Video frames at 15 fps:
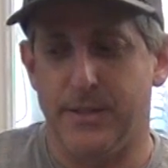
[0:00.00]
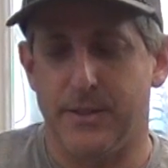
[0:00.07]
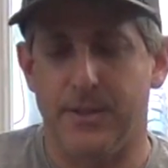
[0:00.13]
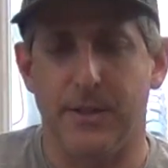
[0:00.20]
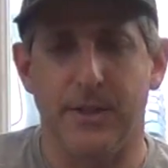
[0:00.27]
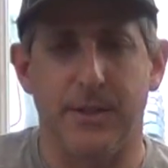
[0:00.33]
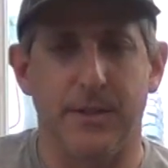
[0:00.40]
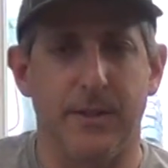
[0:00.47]

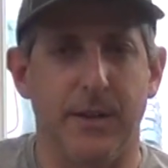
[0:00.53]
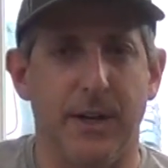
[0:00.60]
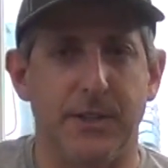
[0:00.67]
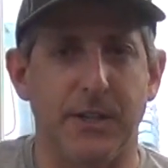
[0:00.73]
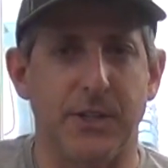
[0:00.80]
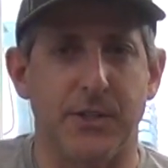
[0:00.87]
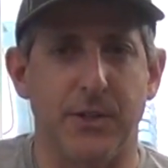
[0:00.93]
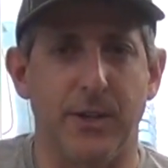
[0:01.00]
to
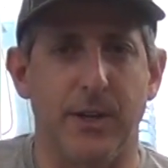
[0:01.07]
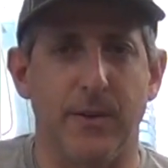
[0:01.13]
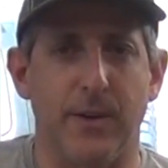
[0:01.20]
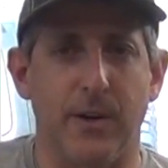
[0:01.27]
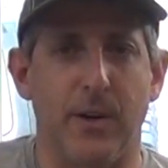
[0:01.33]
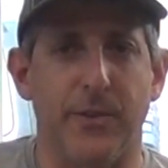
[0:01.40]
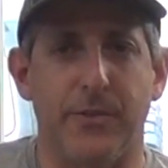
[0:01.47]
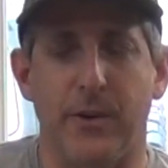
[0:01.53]
adjust your
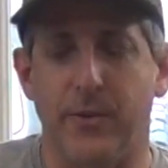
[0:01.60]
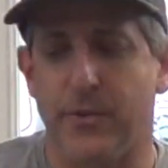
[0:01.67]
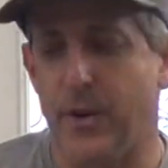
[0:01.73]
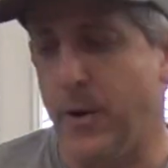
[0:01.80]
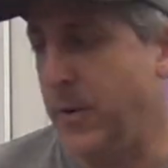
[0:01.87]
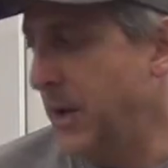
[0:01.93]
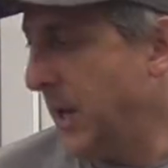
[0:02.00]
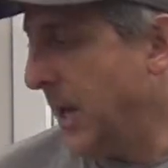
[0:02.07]
gearing also.
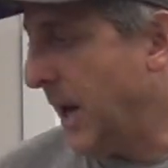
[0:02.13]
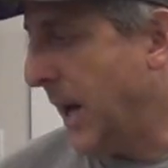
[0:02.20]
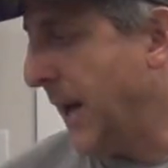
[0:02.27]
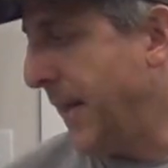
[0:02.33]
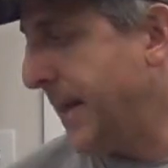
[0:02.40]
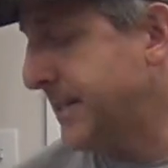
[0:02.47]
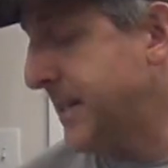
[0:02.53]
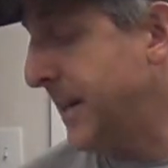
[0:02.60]
So
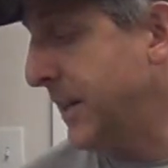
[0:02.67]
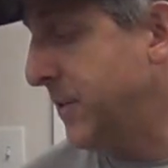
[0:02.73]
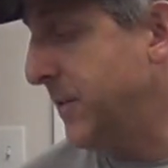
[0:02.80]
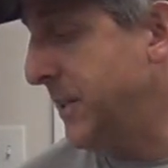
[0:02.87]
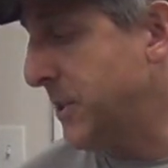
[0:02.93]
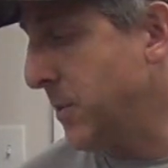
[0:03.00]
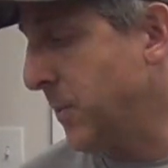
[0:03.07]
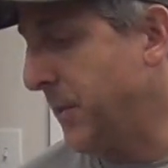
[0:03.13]
that's a nice
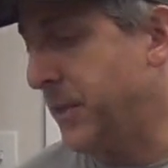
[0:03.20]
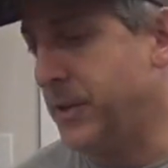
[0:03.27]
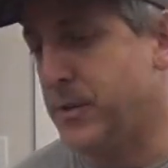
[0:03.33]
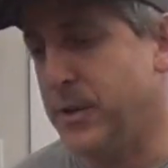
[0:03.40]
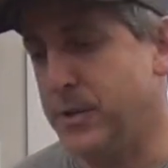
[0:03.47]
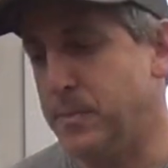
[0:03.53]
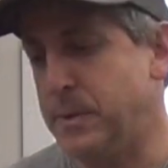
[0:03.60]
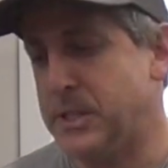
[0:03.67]
feature with the
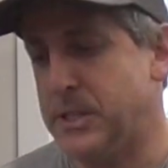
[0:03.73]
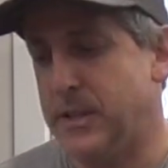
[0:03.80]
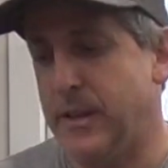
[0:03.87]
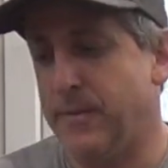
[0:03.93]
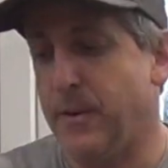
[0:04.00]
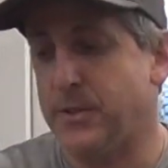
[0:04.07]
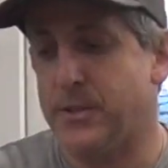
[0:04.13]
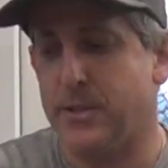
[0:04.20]
transmission.
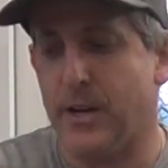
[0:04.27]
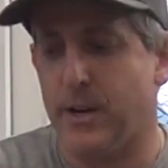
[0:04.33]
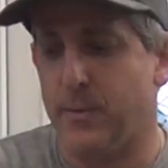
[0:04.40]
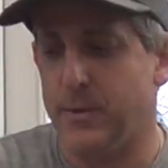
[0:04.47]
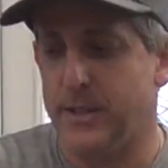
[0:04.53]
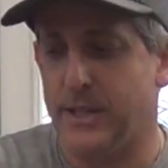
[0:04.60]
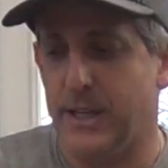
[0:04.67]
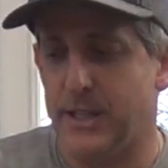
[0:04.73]
They've also done a
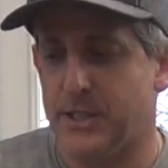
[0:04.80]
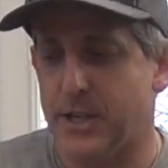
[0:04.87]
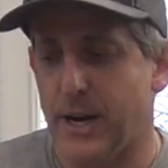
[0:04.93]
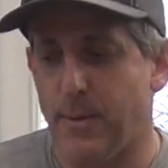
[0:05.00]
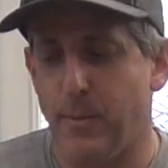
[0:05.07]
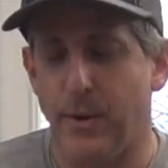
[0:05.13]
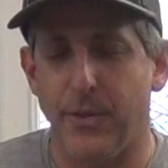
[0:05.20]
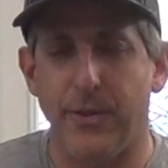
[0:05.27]
really nice
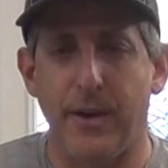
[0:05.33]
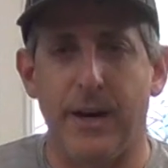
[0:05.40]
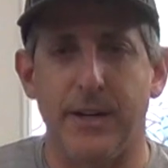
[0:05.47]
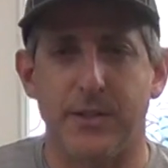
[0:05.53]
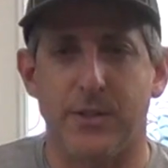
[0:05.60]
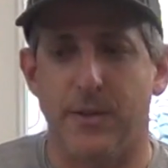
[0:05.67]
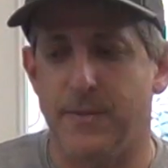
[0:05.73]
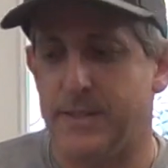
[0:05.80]
job with
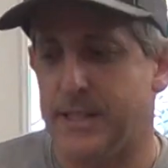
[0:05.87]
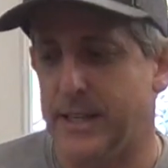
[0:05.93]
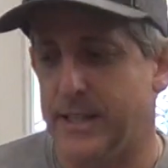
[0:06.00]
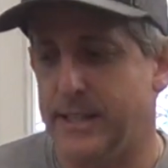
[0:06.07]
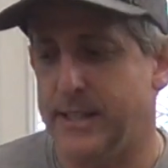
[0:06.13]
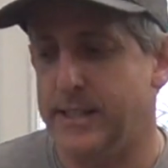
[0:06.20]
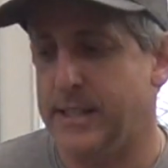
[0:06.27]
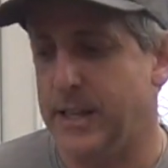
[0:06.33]
surfacing and
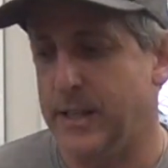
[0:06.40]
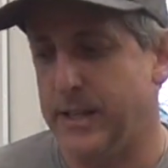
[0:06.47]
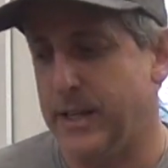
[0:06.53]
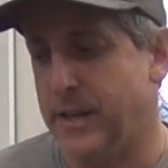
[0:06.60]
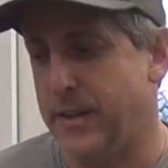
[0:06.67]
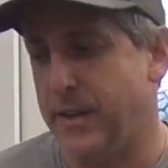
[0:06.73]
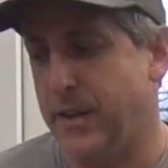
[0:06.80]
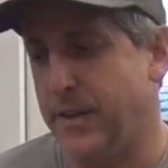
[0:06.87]
detailing
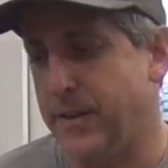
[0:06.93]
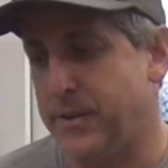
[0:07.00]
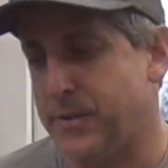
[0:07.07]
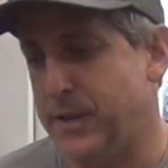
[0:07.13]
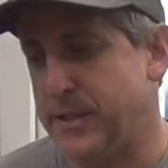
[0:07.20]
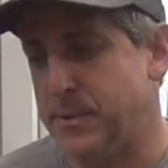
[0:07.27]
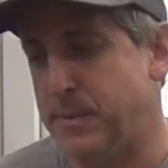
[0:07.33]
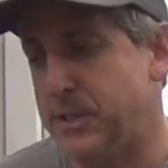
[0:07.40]
on the
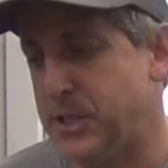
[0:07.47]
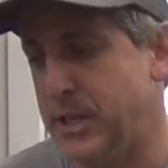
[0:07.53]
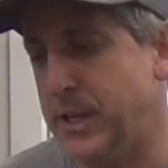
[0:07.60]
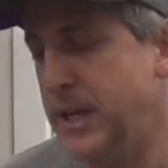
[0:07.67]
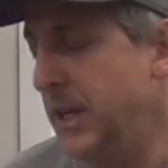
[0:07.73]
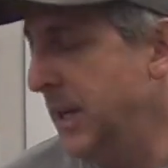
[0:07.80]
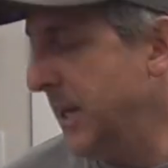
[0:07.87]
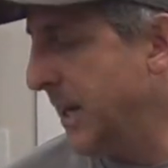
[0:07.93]

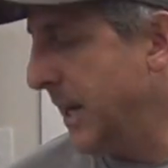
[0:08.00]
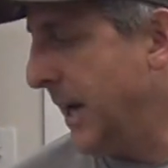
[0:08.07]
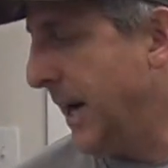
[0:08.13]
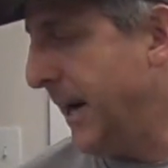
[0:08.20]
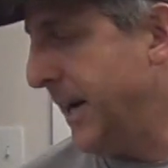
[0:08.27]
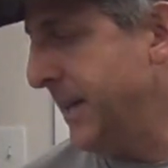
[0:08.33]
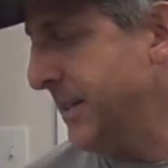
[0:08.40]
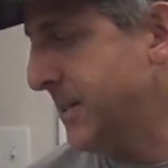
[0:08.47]
transmission.
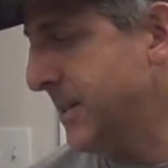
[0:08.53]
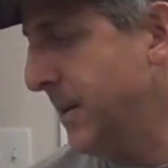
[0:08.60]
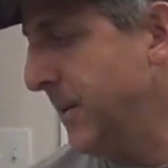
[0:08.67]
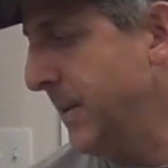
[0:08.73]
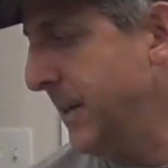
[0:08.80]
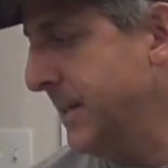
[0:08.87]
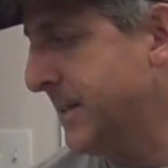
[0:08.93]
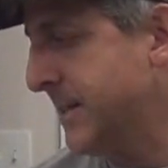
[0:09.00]
So
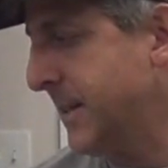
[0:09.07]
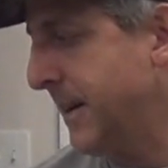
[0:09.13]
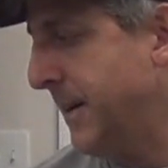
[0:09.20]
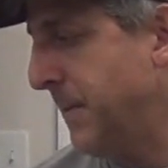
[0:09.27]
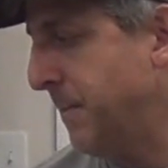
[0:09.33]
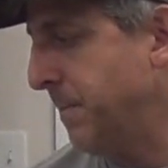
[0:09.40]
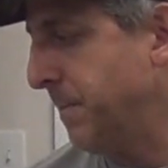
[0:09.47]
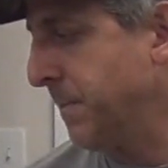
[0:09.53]
it's
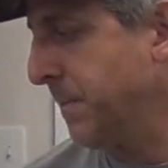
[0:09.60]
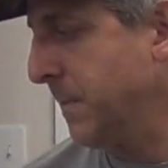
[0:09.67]
a